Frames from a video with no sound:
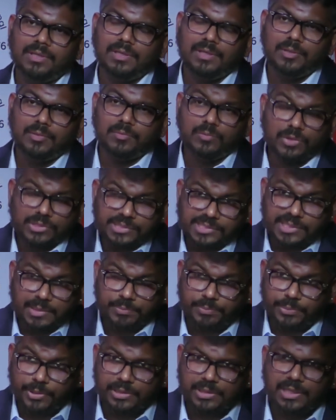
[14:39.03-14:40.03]
Most
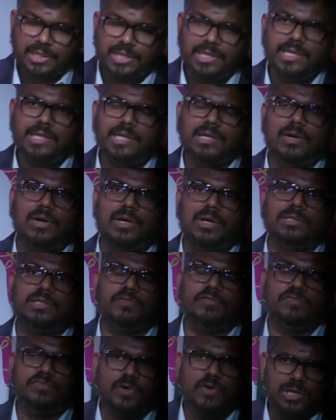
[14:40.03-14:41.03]
importantly, on the
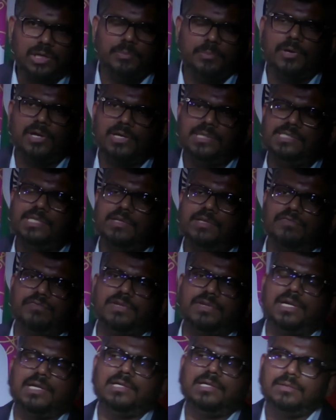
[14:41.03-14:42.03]
foreign policy
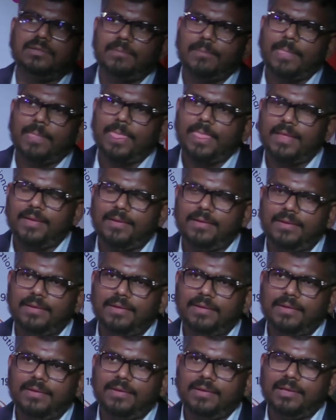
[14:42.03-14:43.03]
front,
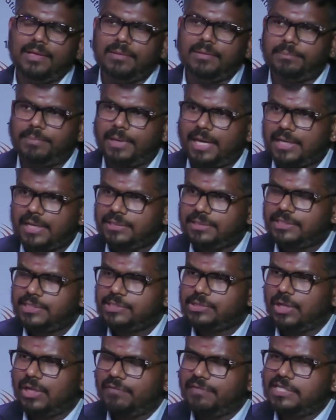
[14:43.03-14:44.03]
Bharat has
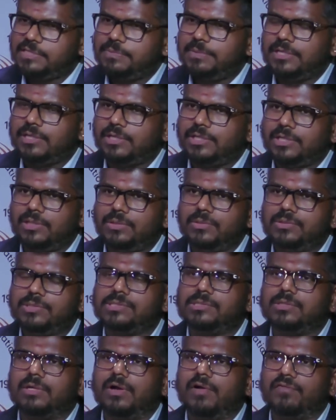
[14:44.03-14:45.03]
always been
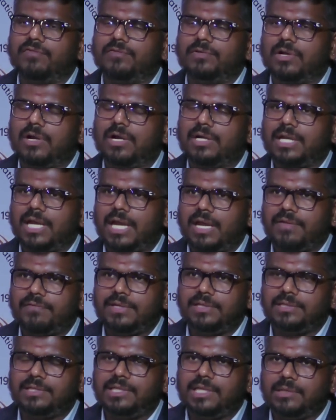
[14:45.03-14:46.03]
accused of not
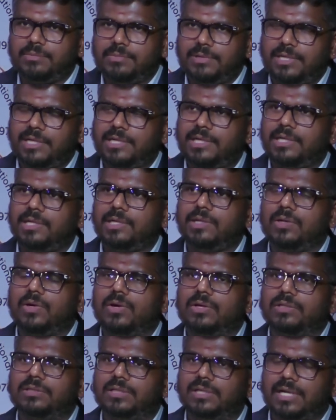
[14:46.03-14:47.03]
having the ability
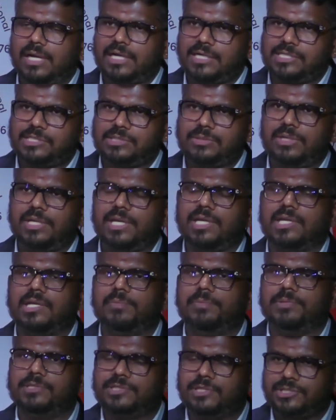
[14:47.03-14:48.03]
or the guts to take a
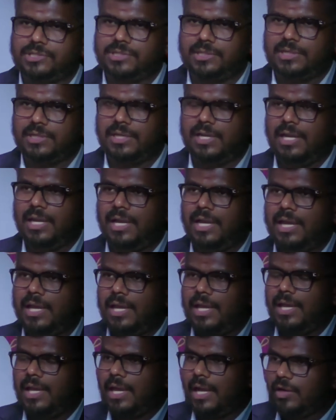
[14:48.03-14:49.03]
position
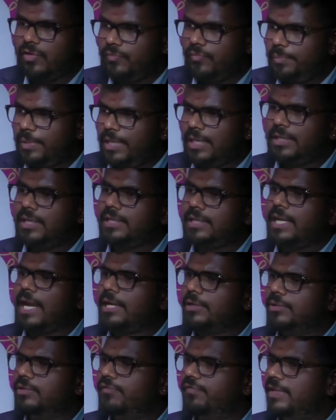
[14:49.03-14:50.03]
and of being a cat
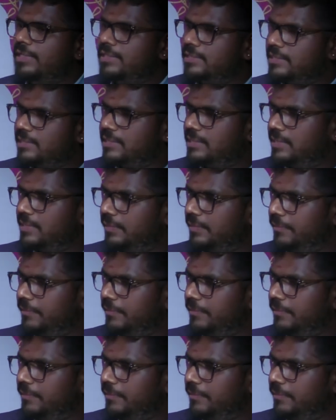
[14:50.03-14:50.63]
on the fence,